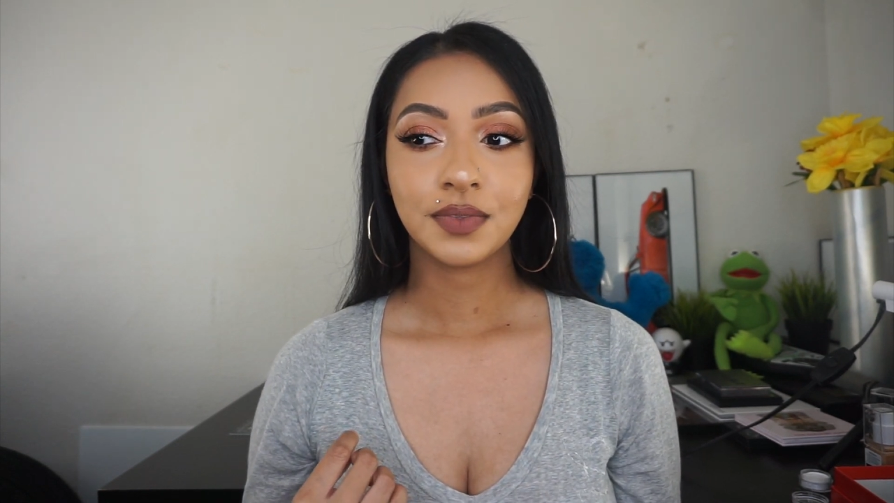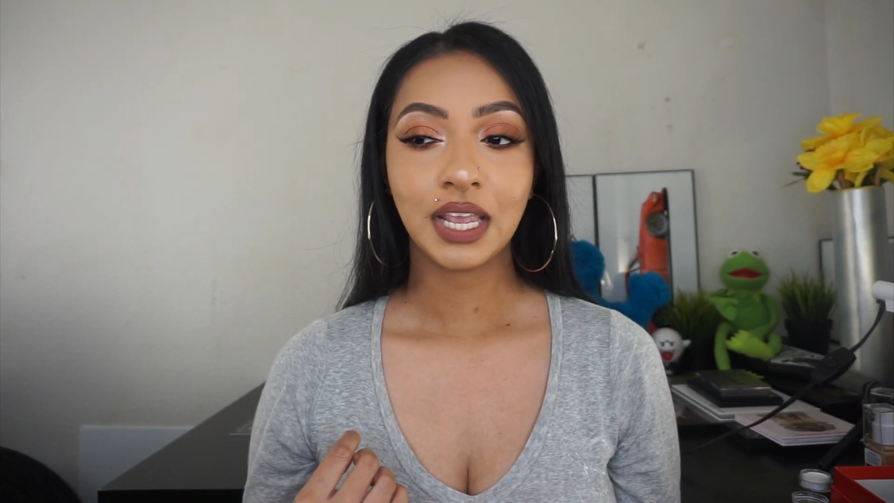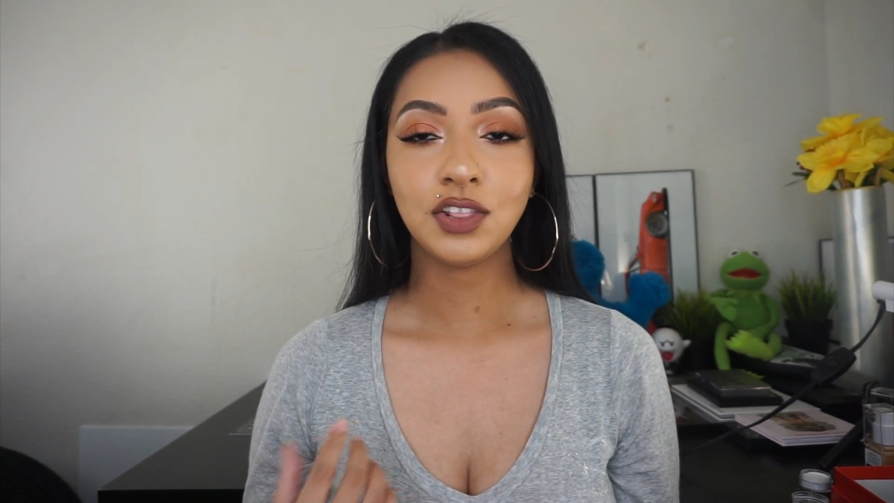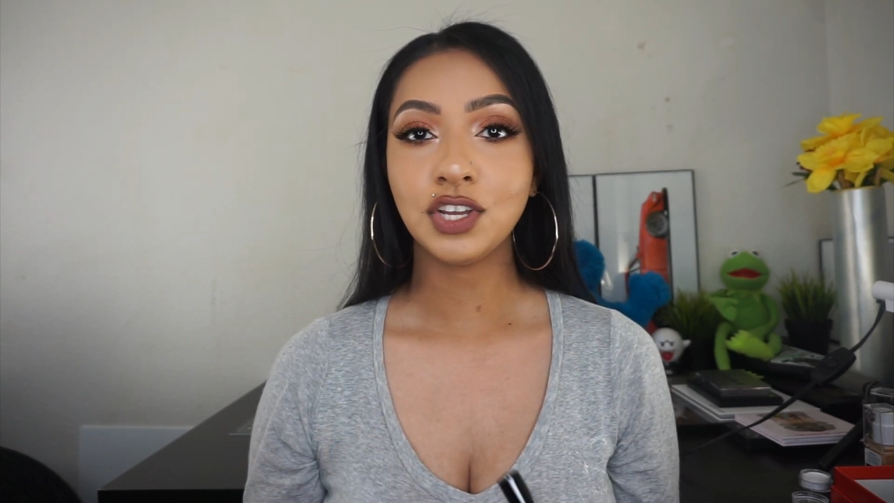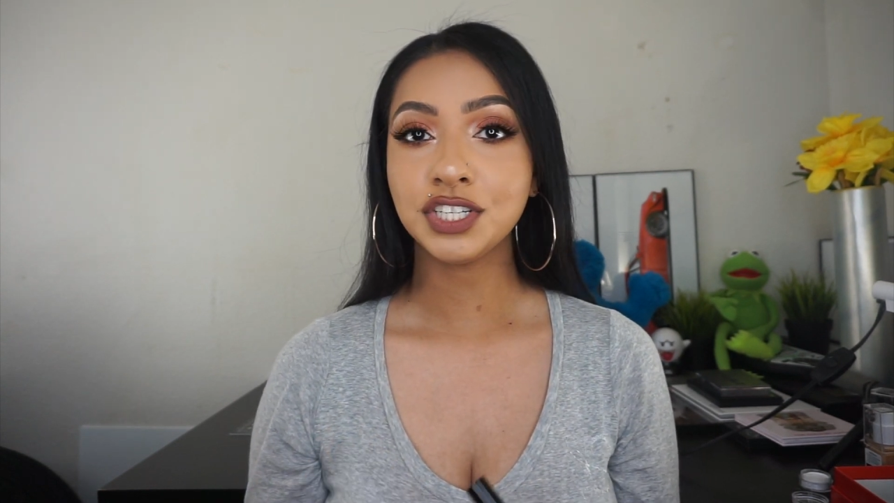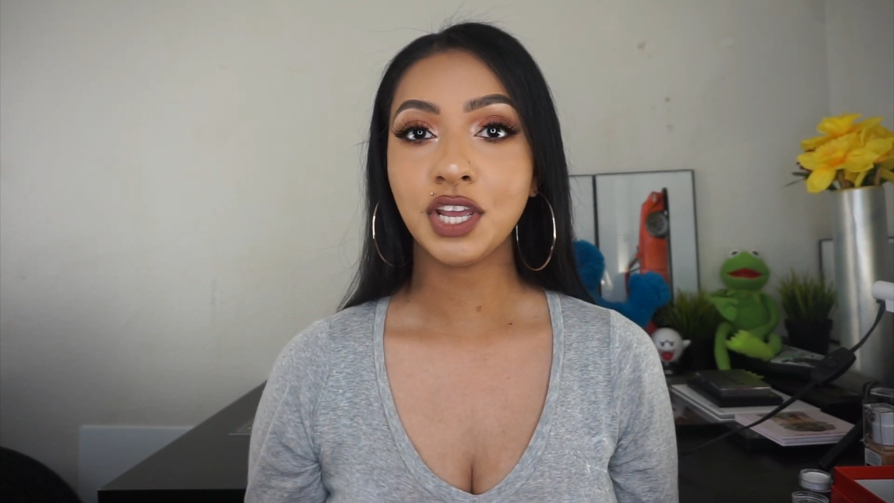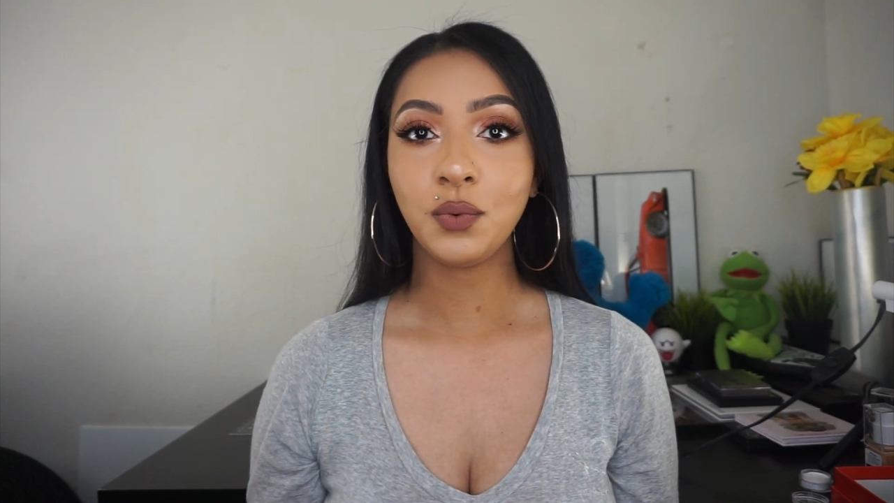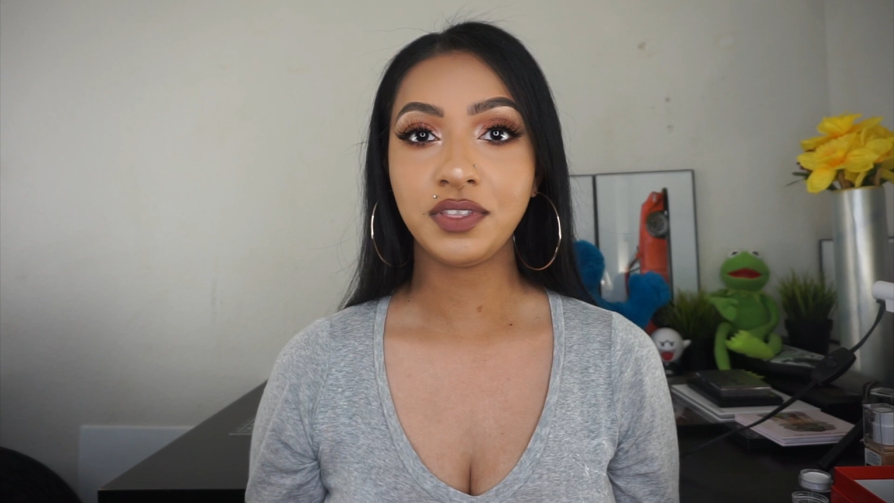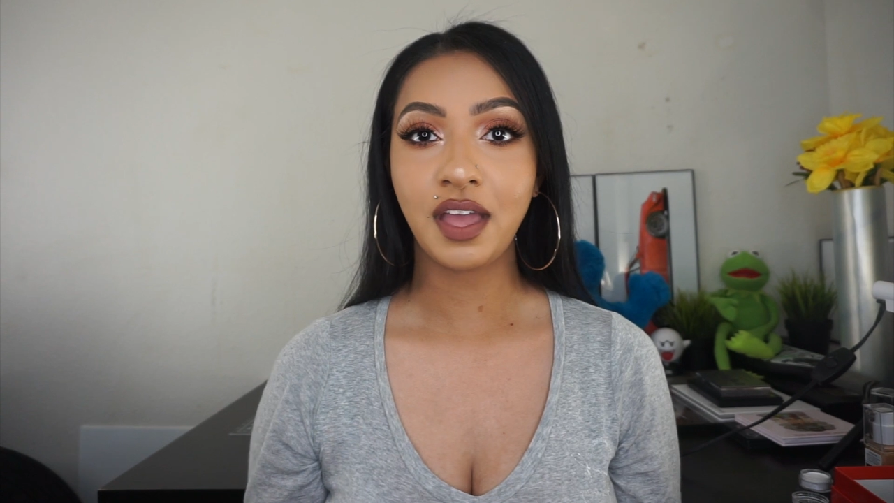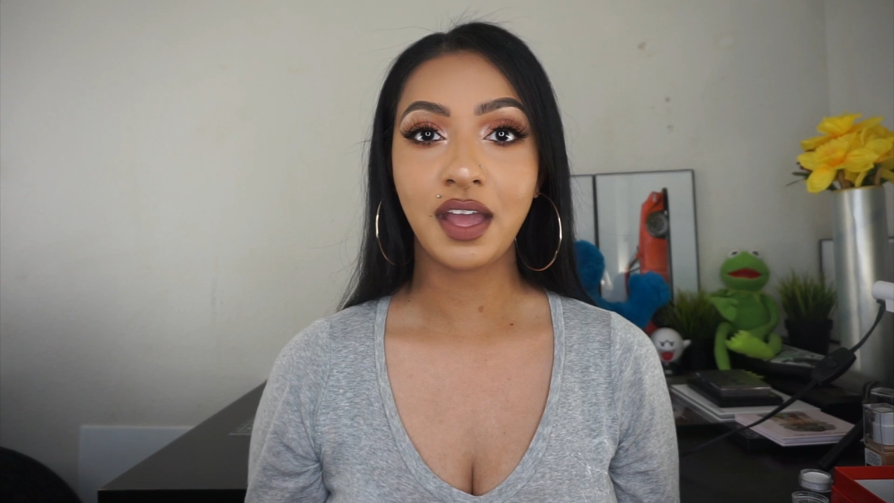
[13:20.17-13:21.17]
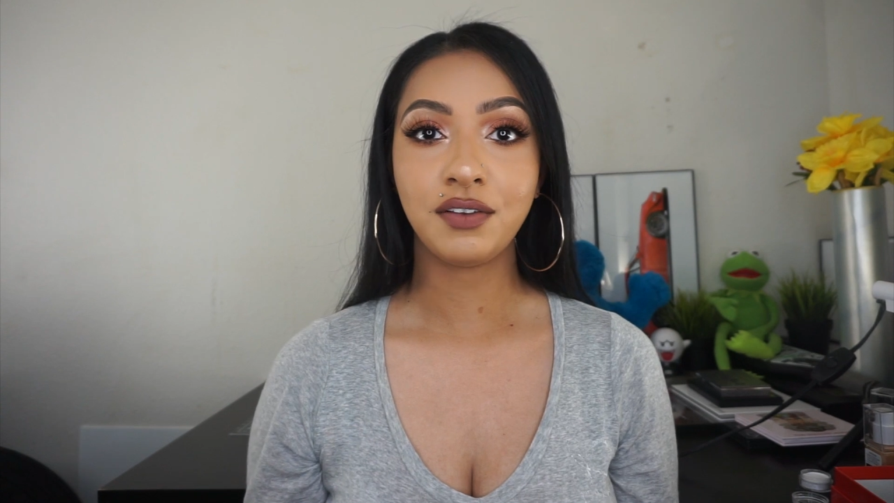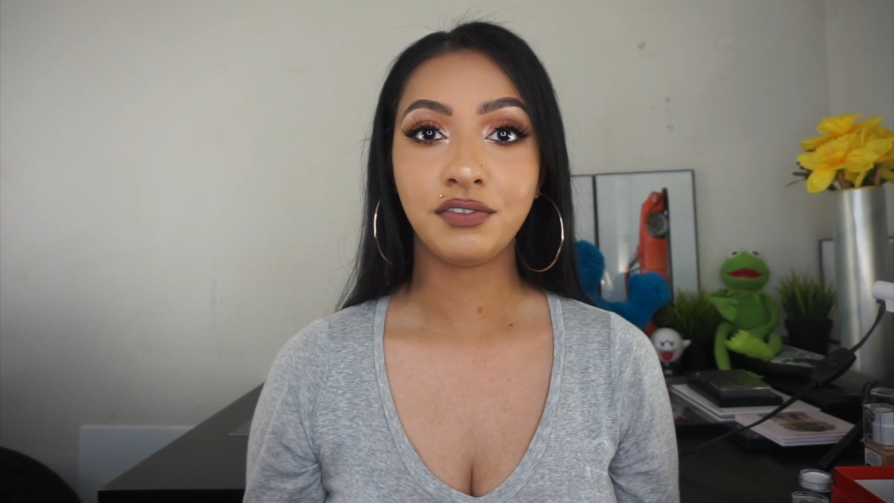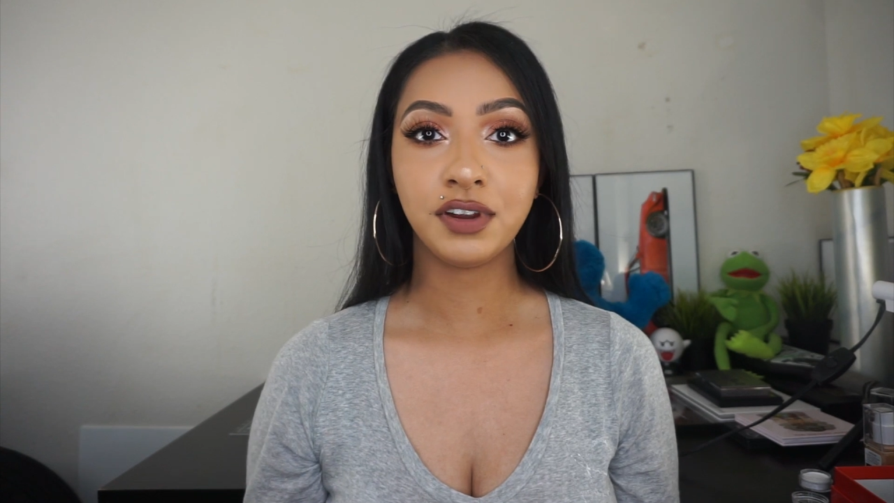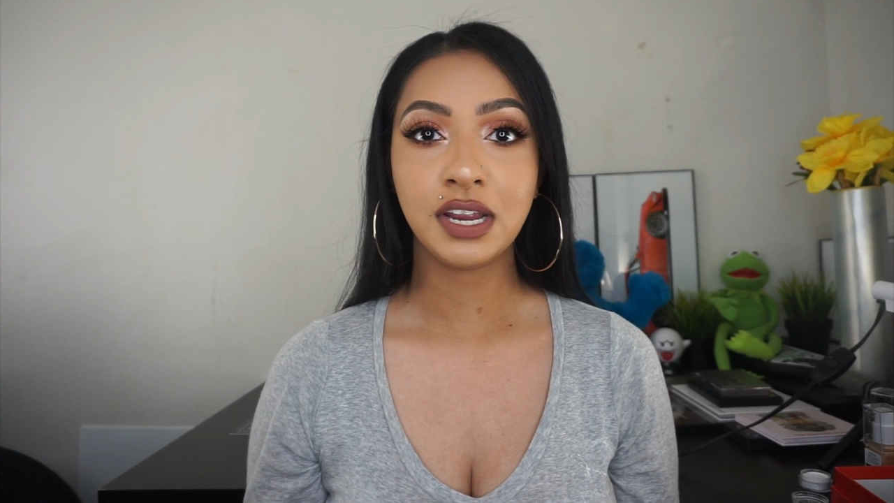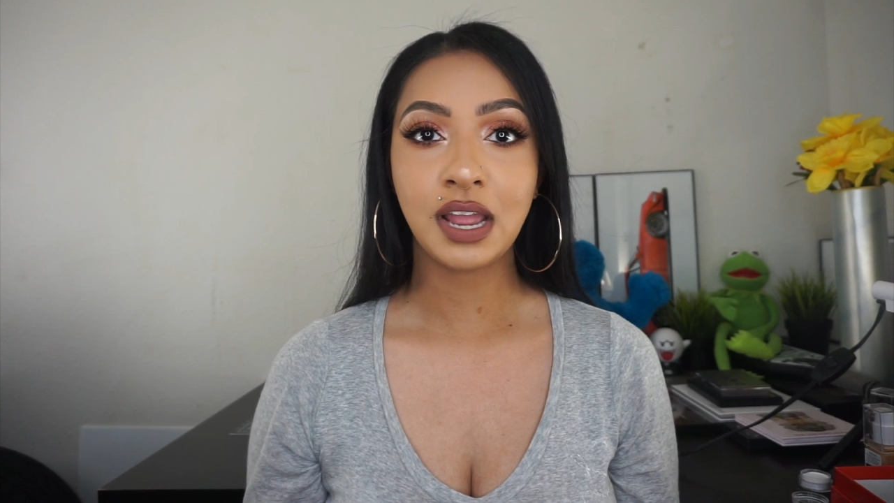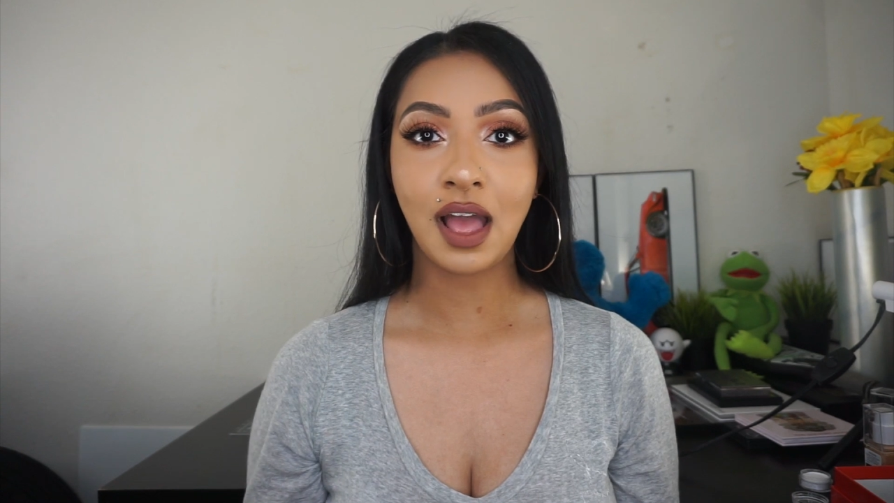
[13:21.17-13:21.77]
it looked good with every